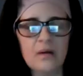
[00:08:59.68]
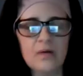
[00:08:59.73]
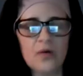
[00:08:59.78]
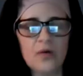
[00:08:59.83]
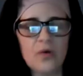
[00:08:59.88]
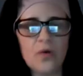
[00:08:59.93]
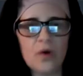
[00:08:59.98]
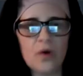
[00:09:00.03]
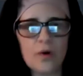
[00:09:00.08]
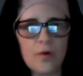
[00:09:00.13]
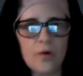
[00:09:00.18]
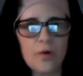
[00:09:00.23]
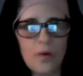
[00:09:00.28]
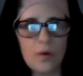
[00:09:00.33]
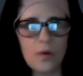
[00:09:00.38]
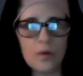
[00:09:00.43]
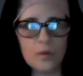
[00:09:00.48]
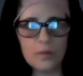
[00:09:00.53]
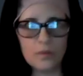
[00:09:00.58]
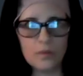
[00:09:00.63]

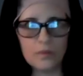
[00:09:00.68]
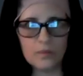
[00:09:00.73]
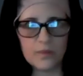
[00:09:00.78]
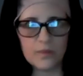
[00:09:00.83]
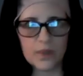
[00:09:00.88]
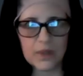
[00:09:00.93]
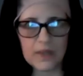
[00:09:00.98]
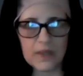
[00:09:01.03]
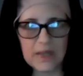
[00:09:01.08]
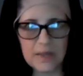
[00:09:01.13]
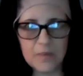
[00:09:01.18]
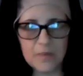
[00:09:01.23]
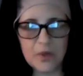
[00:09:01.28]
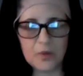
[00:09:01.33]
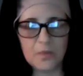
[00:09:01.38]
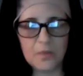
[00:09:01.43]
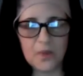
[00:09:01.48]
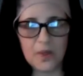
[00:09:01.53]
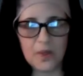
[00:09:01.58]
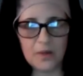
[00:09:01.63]
oral
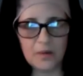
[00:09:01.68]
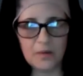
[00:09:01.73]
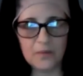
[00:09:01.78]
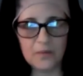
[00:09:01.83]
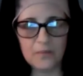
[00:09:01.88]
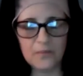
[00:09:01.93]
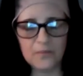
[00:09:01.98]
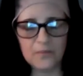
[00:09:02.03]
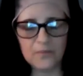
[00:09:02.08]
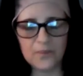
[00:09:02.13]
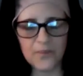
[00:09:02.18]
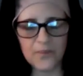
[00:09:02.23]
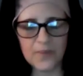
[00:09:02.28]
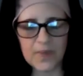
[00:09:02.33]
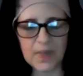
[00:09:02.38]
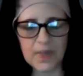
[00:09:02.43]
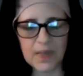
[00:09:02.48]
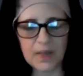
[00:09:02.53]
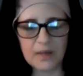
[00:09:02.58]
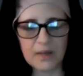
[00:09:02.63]
chemo pill
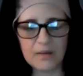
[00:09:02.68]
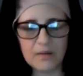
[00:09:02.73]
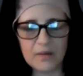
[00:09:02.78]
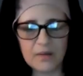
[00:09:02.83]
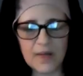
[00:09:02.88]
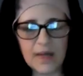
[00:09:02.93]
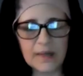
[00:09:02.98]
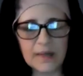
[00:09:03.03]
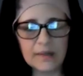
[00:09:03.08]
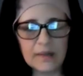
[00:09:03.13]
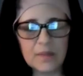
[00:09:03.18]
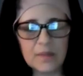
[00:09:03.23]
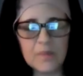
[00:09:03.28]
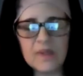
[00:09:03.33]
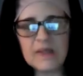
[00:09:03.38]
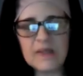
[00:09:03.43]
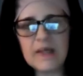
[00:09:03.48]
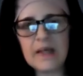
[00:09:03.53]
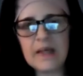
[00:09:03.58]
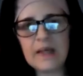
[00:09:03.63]
that can
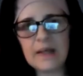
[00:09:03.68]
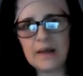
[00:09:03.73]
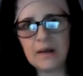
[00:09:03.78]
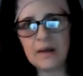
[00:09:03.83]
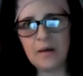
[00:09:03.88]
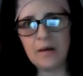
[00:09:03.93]
be taken at